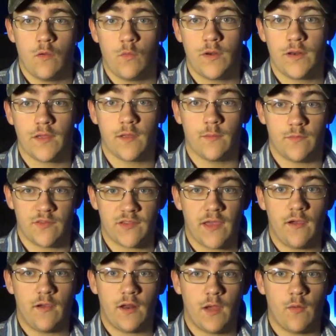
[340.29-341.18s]
When it
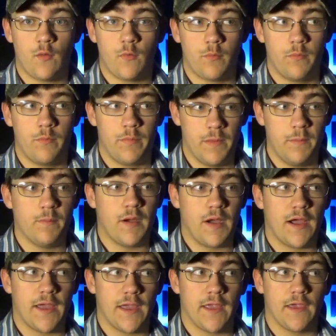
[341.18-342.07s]
comes out, I will be
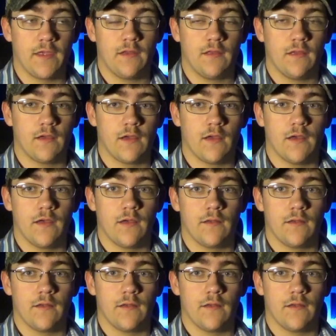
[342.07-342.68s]
buying it.